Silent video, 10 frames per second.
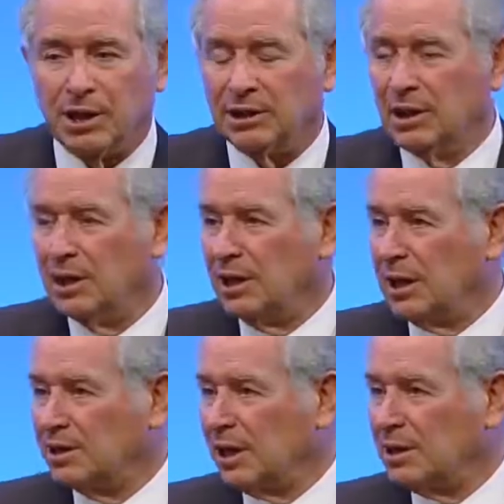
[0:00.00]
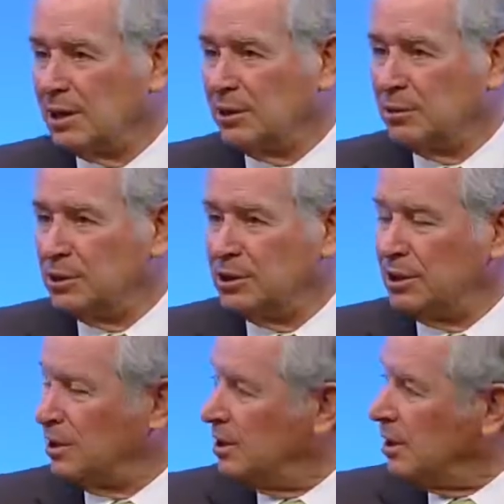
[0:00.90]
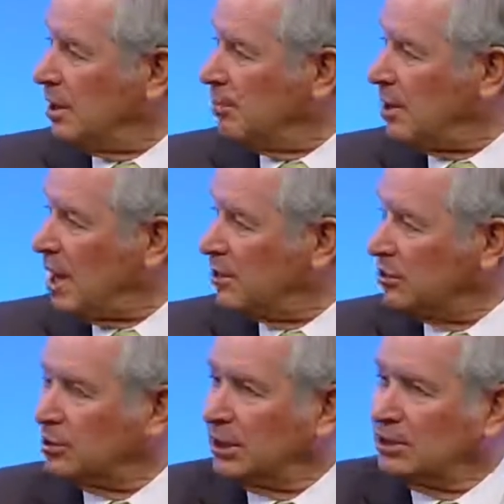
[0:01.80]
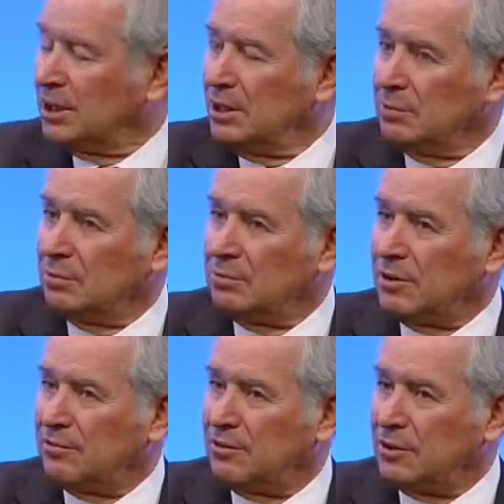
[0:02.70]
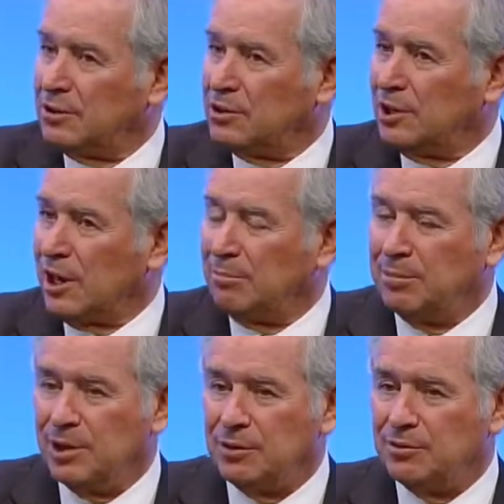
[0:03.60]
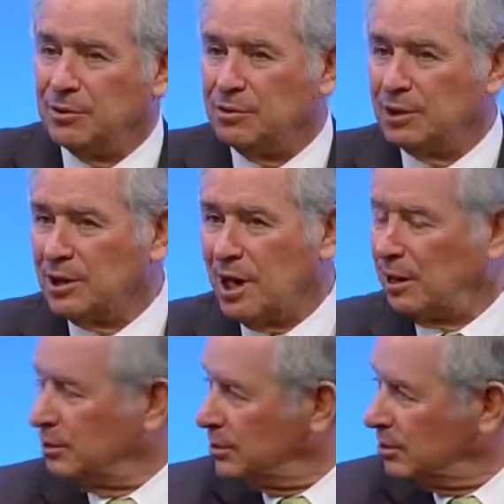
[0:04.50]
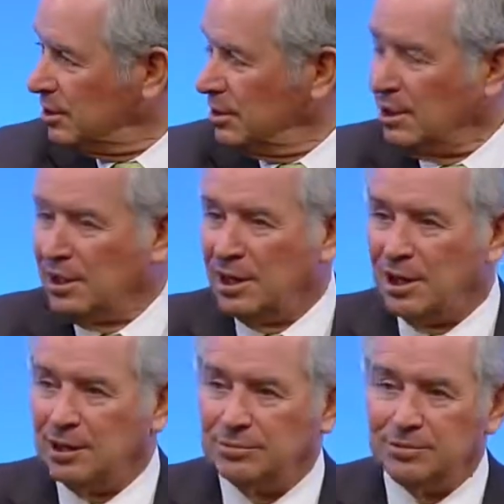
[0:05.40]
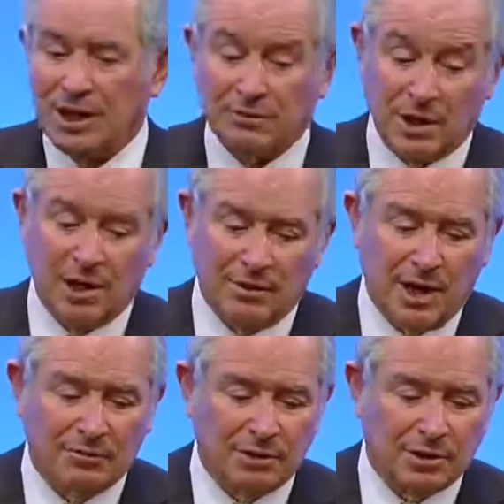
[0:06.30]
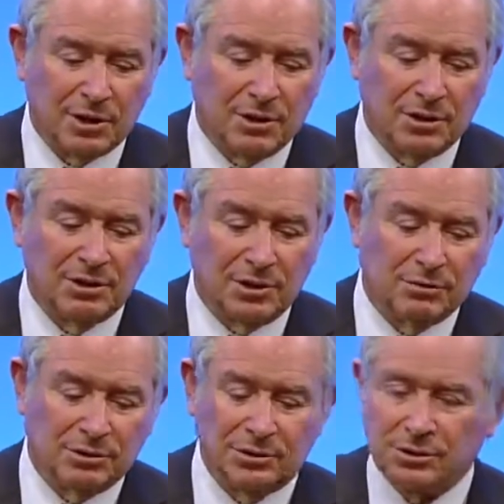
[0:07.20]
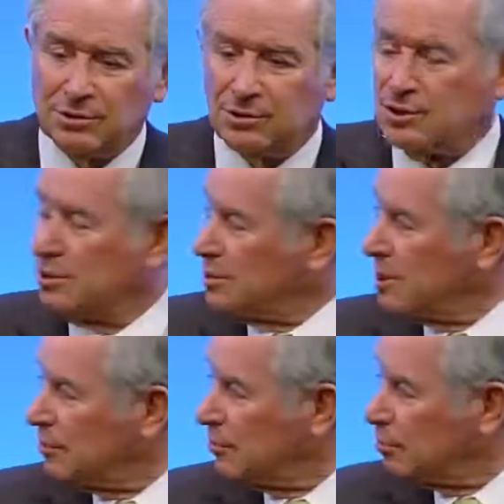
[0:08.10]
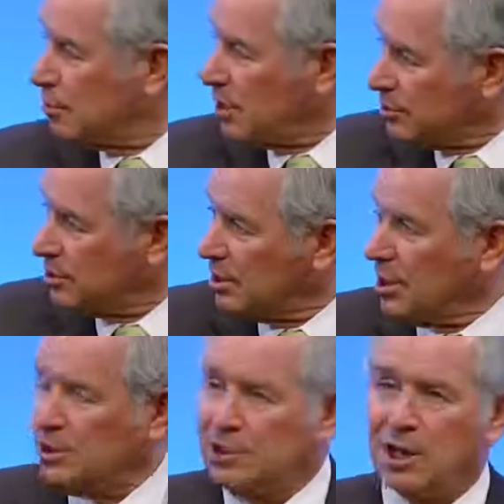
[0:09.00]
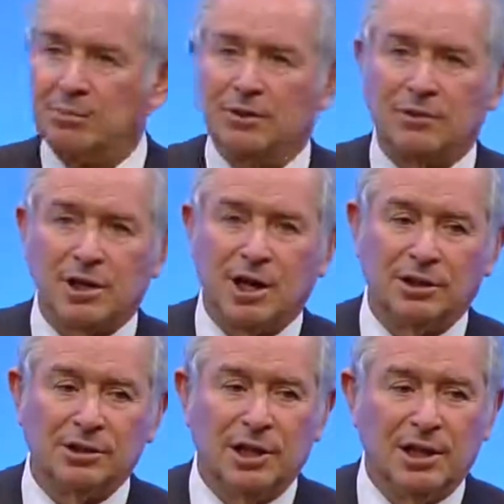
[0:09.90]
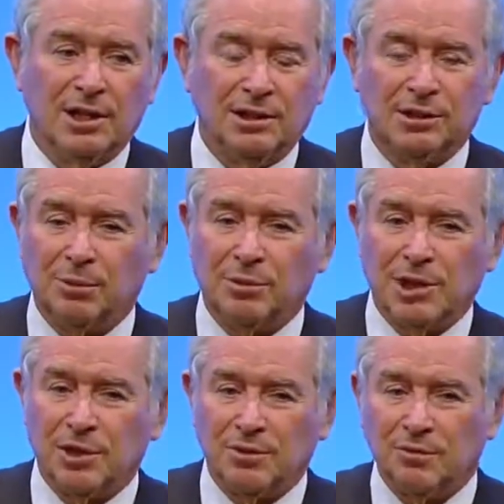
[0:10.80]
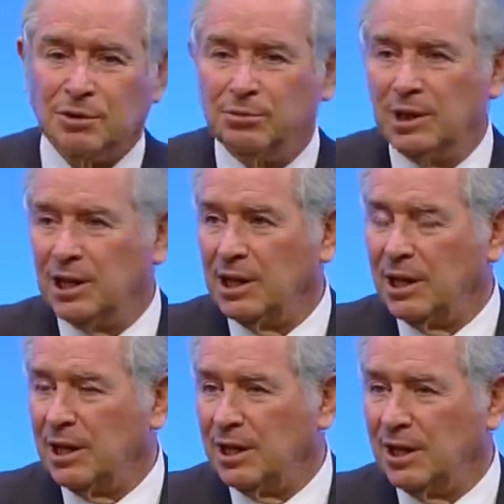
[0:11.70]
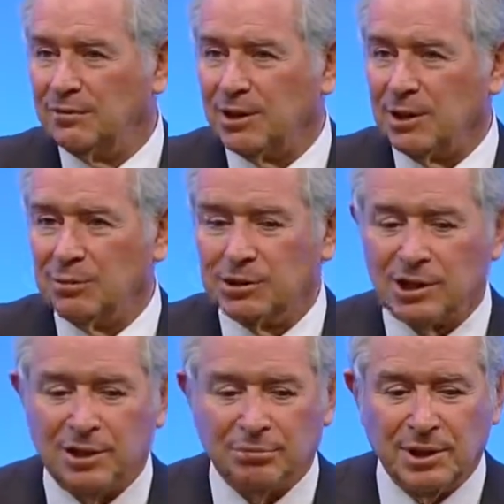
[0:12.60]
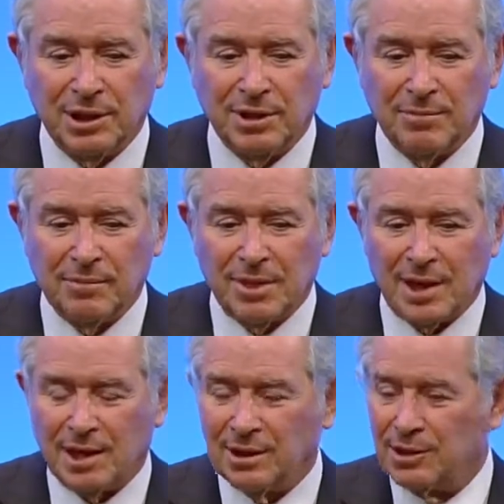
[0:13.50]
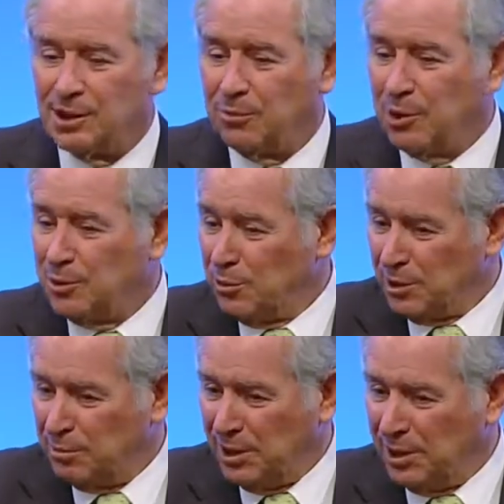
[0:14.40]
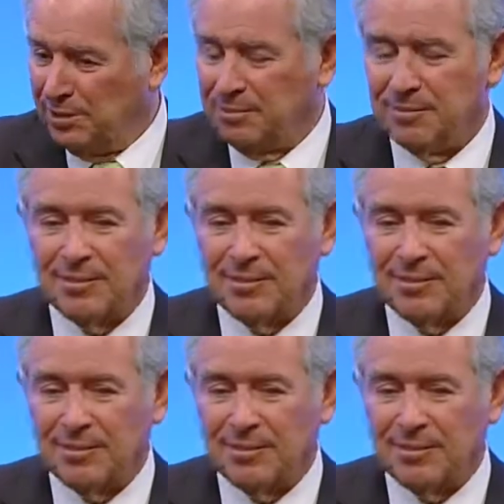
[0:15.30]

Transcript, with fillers: But I could always see patterns. And my first job interview at college, after, you know, it was just the interview process to get a job after college. Somebody interviewed me, I forget which company, and they said, "What do you want to be?"